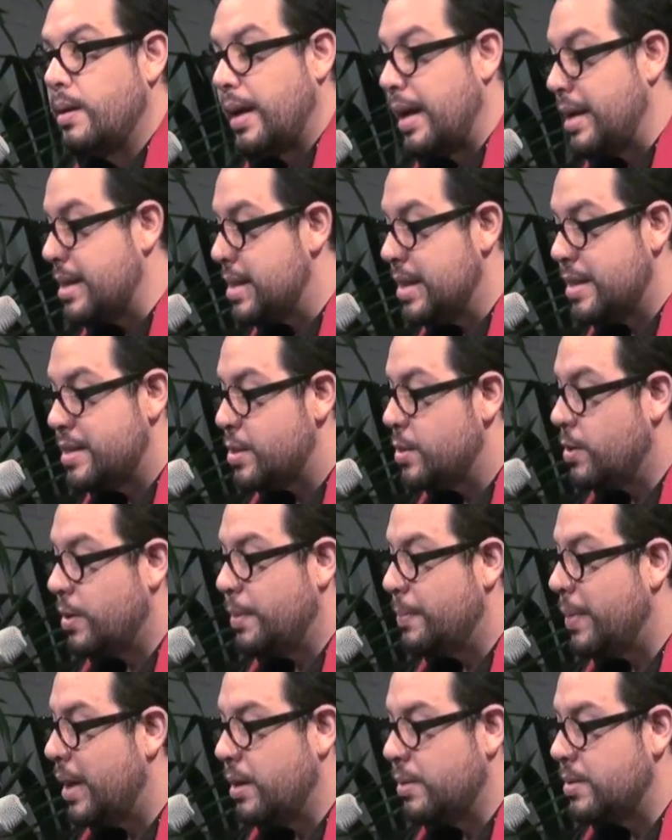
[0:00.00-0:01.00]
Guys, it's not
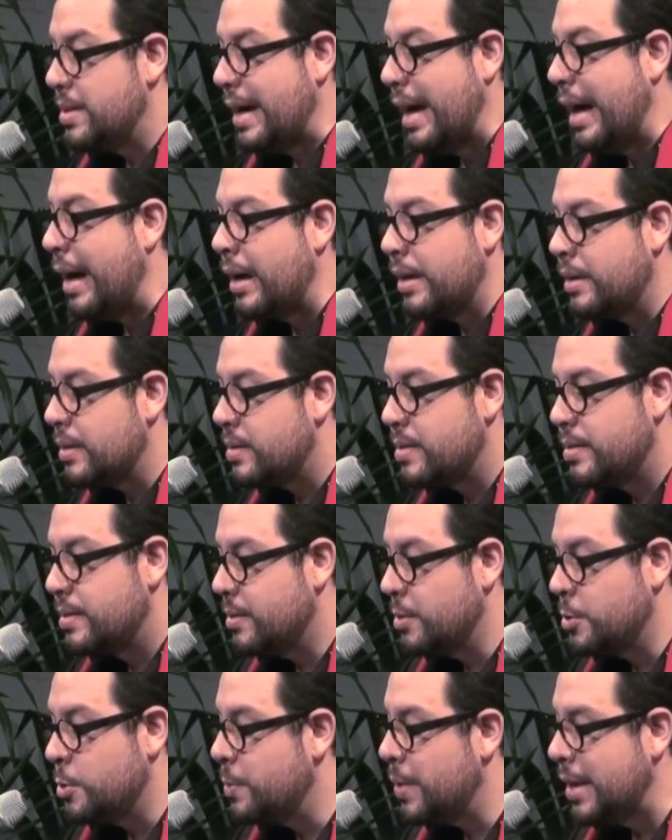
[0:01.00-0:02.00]
about art,
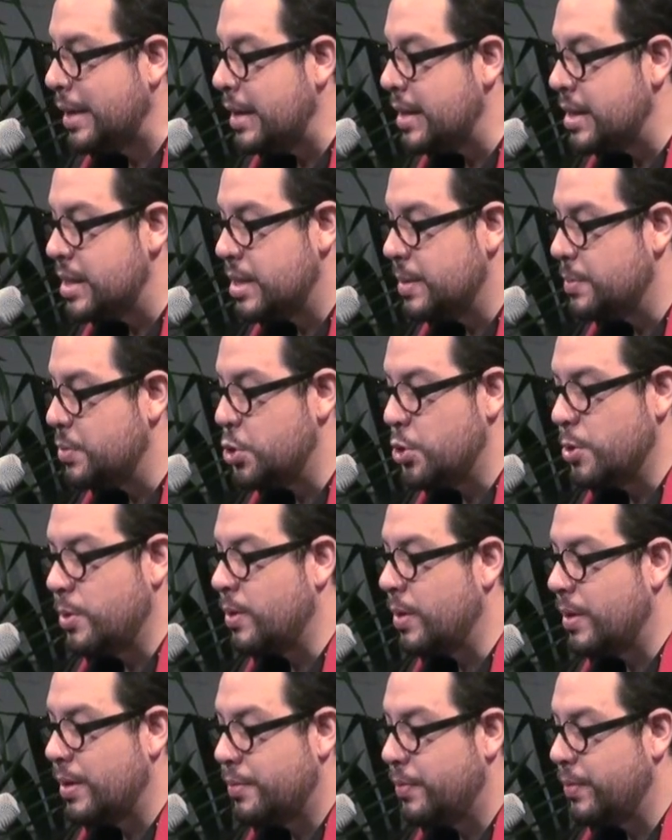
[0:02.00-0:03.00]
urbanism,
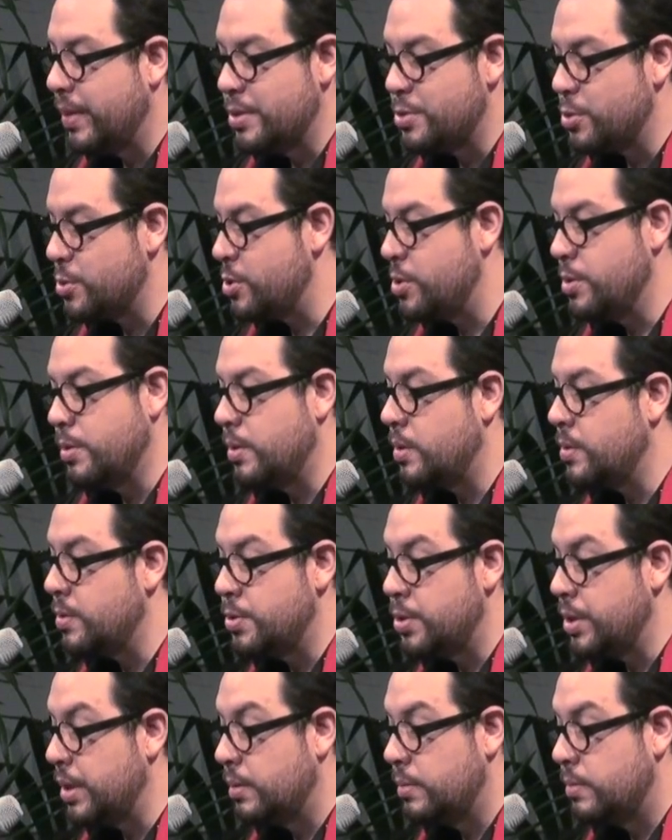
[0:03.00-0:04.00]
geography,
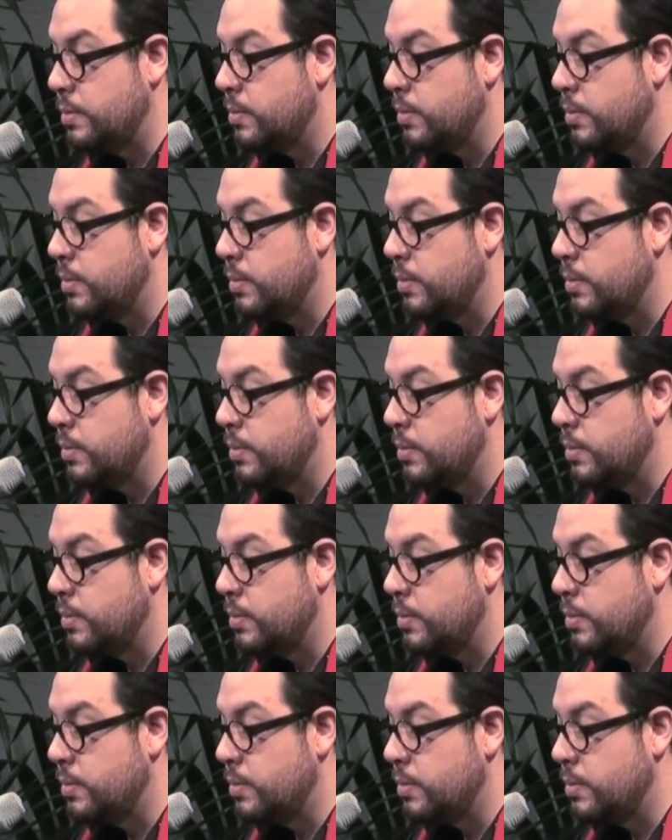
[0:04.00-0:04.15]
sociology.